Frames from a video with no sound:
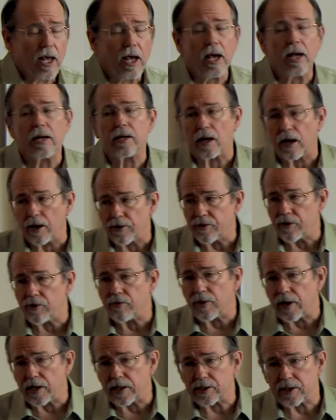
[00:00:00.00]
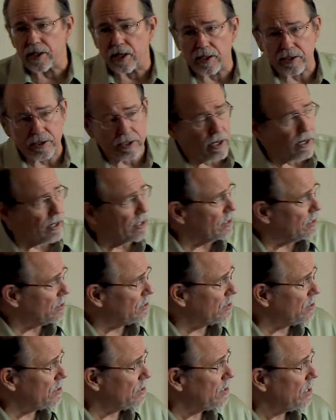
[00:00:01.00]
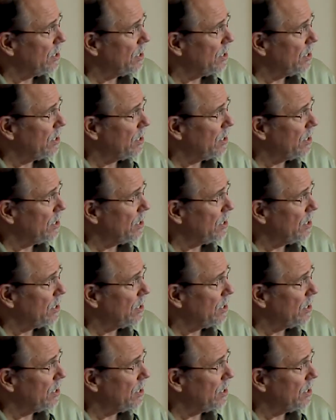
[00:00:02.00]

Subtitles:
and other Renaissance artists.